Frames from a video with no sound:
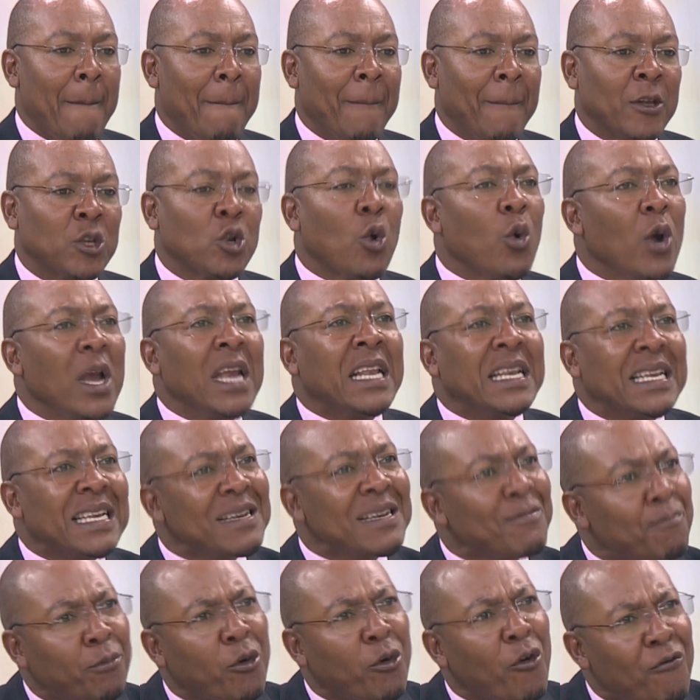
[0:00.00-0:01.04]
So it
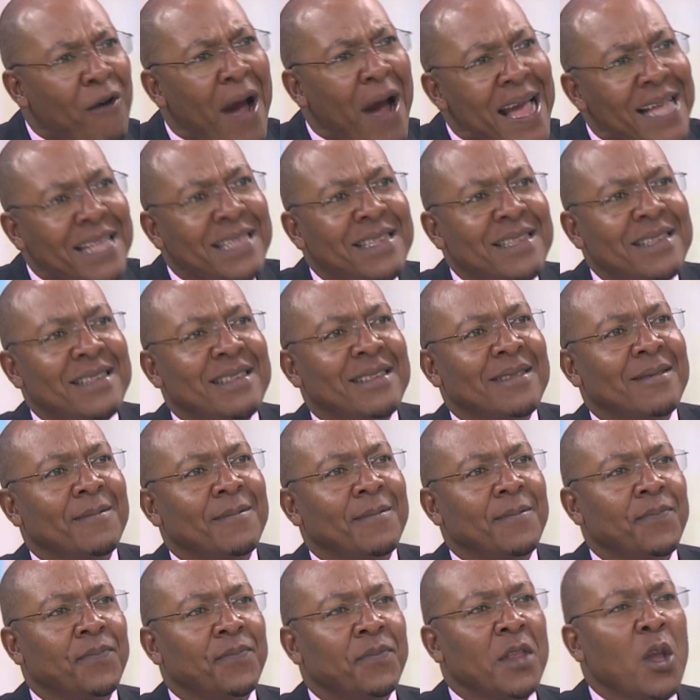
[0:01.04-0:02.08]
provides
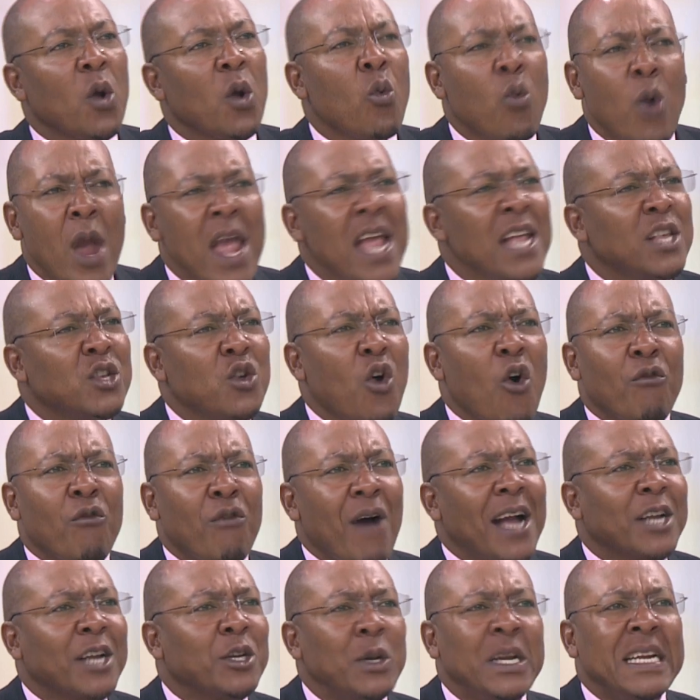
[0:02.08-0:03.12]
ways of
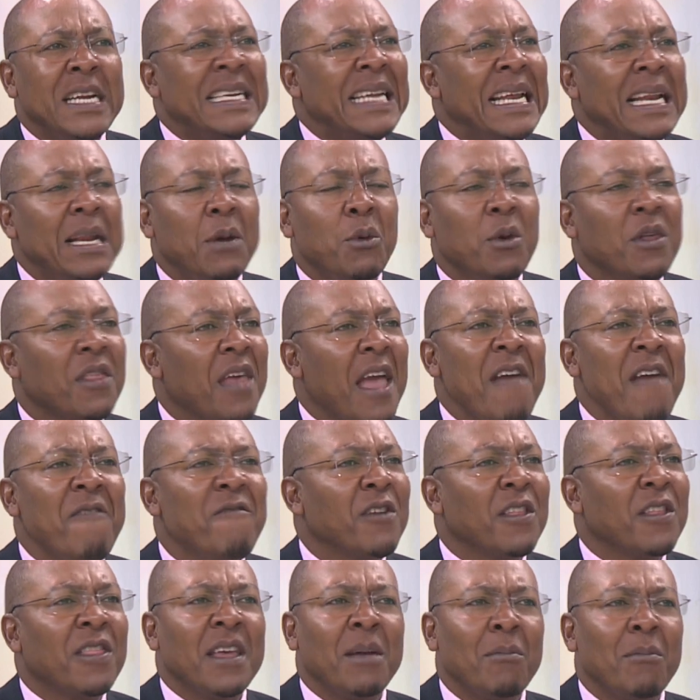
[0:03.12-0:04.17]
actually dealing with
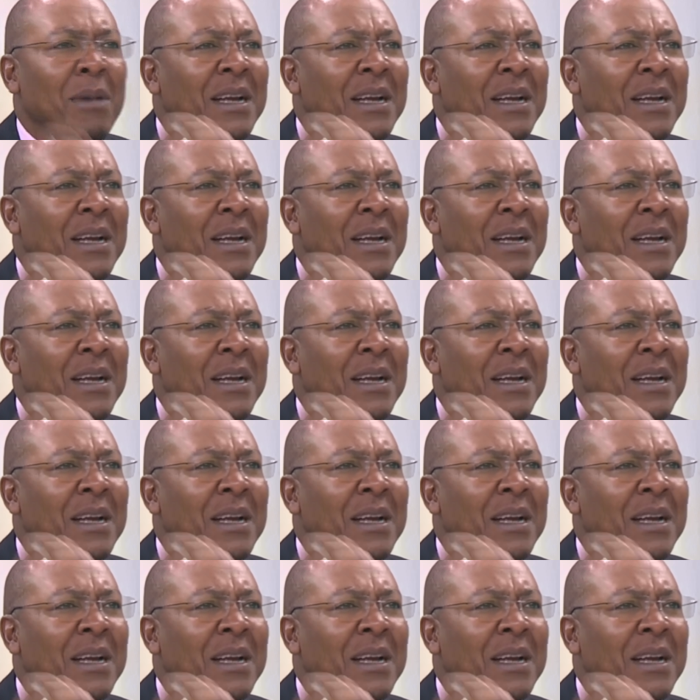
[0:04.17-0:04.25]
everything,